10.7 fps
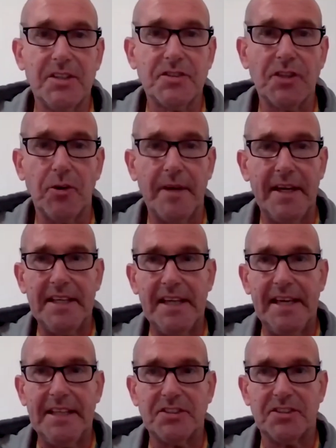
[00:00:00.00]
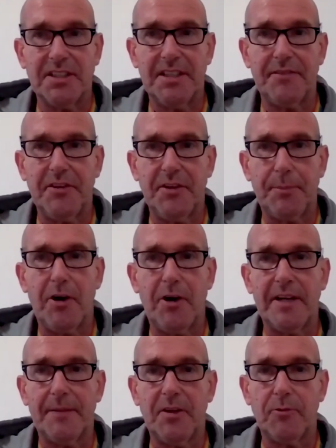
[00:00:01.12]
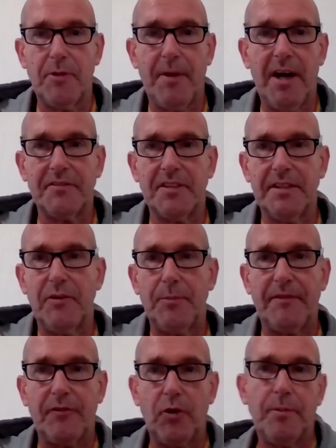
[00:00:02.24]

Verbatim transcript: so it, it's delivering the program that we might have delivered before,